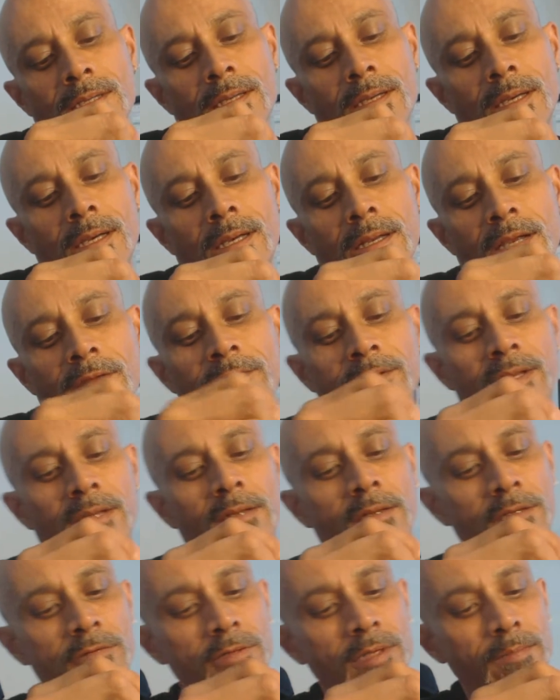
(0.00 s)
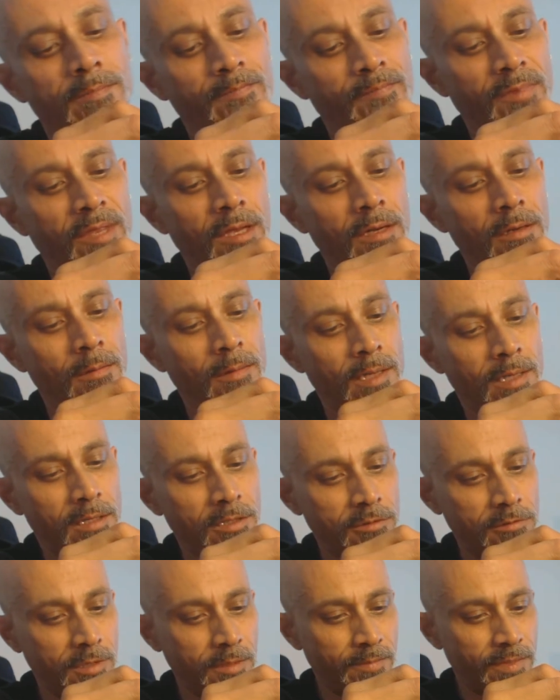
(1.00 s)
No, I never need to drip. I don't want
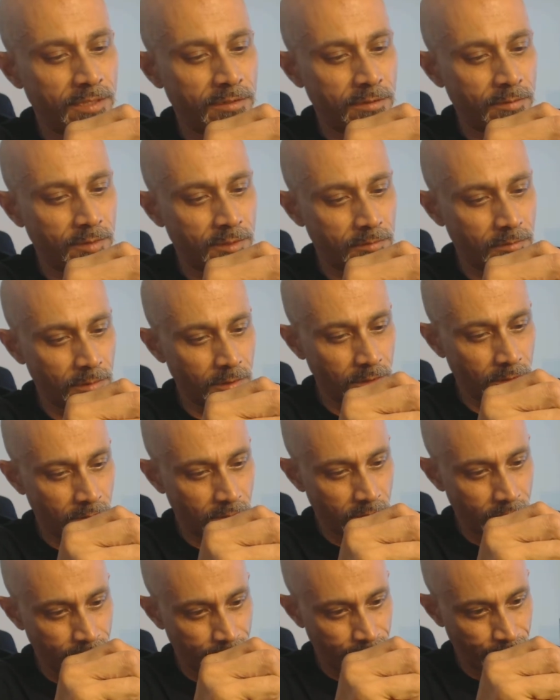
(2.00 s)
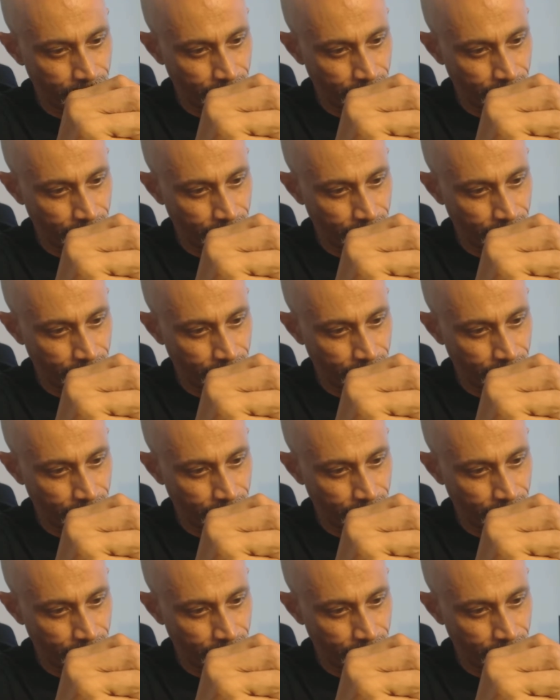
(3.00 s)
to drip. It's too much work.